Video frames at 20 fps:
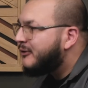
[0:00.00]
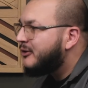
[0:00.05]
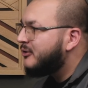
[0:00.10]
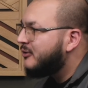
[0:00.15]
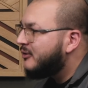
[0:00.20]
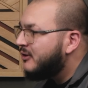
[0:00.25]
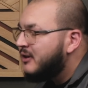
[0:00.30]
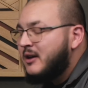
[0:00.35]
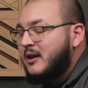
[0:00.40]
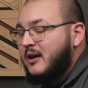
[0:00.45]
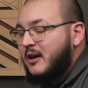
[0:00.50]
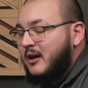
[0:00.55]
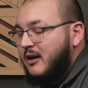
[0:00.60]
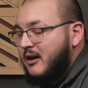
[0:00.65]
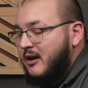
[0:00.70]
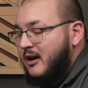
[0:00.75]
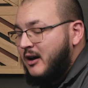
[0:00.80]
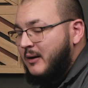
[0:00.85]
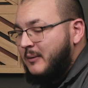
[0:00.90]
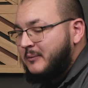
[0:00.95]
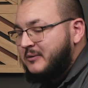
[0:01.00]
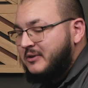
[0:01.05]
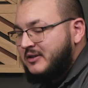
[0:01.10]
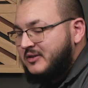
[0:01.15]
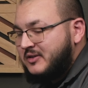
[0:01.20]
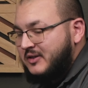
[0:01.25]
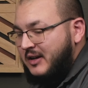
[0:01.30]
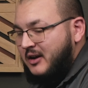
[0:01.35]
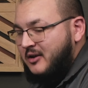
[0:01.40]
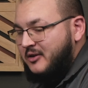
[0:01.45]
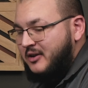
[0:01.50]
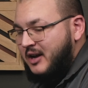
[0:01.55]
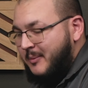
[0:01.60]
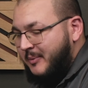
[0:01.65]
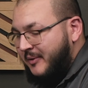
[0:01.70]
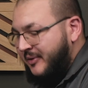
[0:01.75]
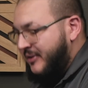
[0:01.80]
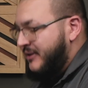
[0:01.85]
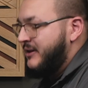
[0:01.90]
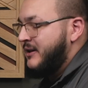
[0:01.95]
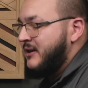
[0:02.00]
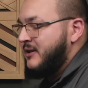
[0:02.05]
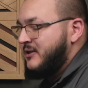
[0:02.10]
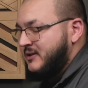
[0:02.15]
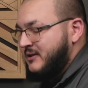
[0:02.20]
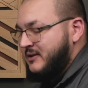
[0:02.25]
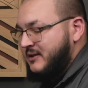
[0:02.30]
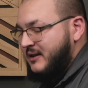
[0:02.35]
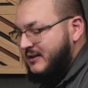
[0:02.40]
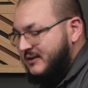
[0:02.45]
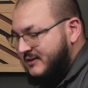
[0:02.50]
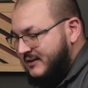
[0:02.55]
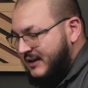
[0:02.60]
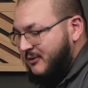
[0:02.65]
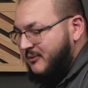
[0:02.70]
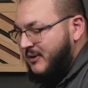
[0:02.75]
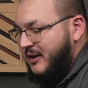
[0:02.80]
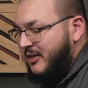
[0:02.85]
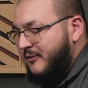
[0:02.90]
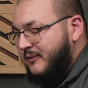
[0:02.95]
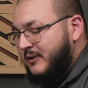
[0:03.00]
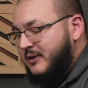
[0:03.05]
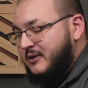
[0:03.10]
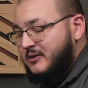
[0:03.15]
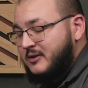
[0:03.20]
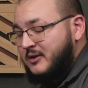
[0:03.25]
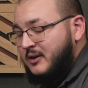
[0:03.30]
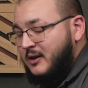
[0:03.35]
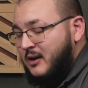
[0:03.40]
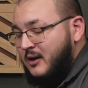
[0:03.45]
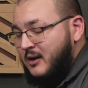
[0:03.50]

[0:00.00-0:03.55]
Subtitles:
to stay on top of things and stay relevant.